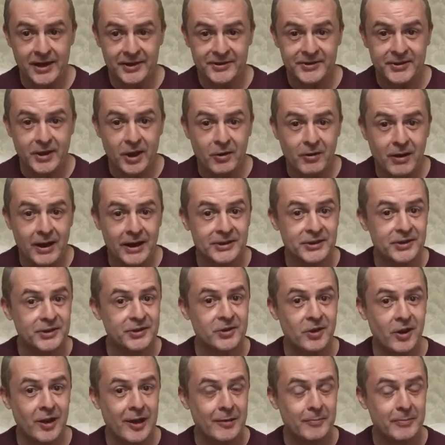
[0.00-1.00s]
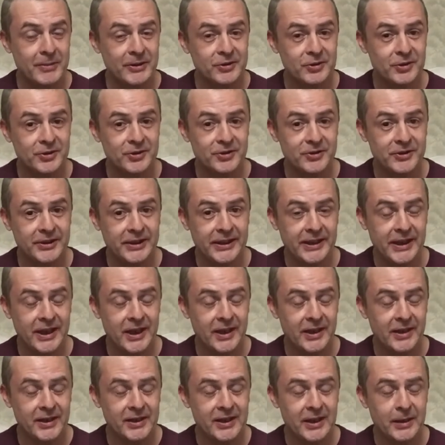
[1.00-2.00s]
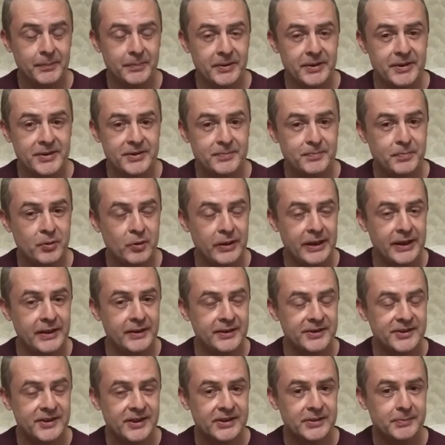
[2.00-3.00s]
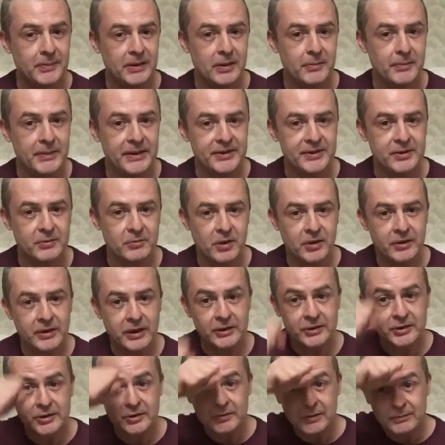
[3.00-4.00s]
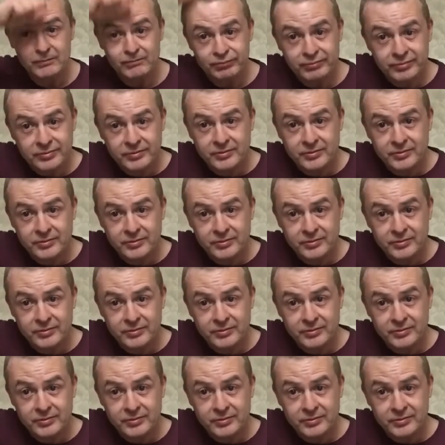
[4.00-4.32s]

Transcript: So I just got out my trusty clippers, put in the 6mm one and just went